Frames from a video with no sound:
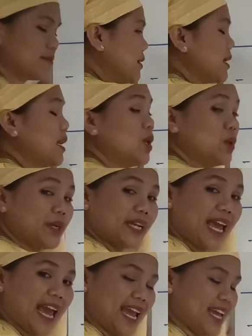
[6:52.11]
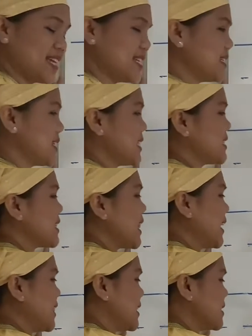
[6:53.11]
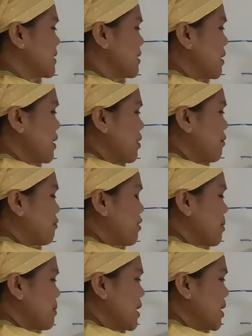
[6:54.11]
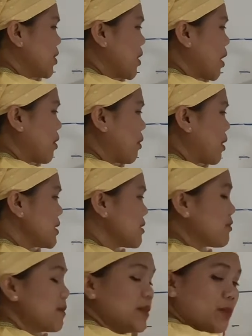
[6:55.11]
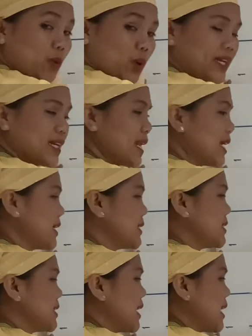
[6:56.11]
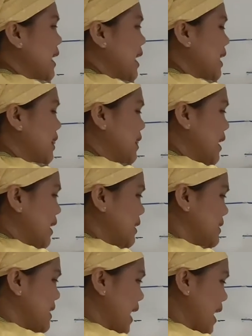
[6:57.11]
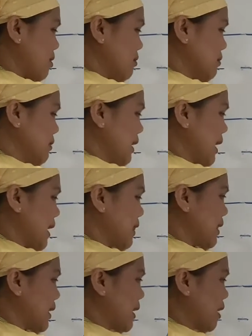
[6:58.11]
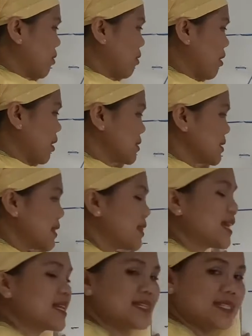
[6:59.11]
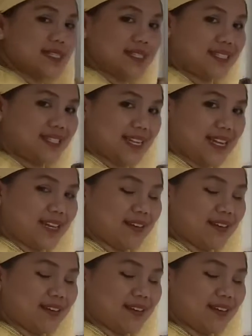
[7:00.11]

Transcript: The lowercase is like this. From here across from the broken lines and then down and then across. That is Z.